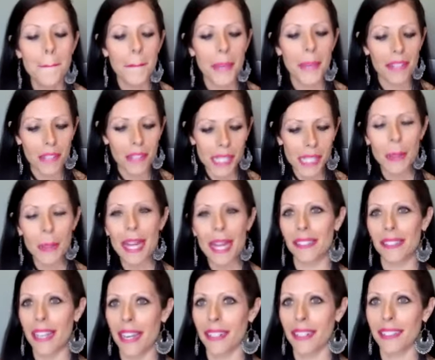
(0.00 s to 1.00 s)
But I've also had
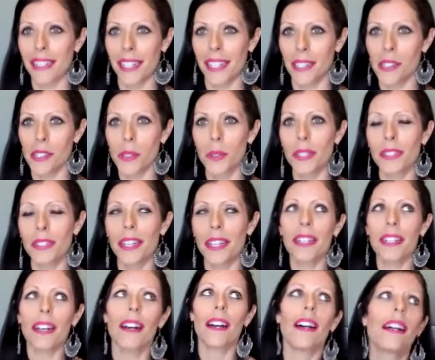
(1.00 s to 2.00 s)
a lot of clients who are
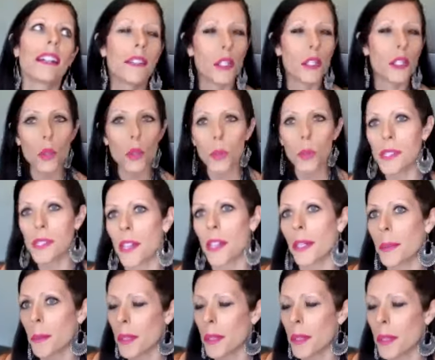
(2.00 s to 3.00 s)
like, oh, the tools
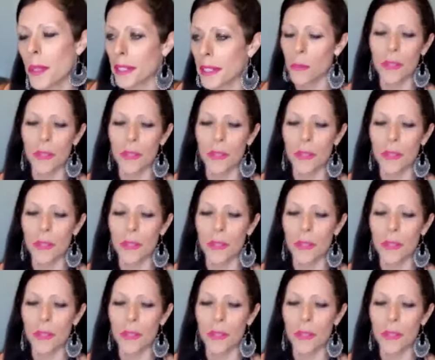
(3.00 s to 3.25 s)
aren't working.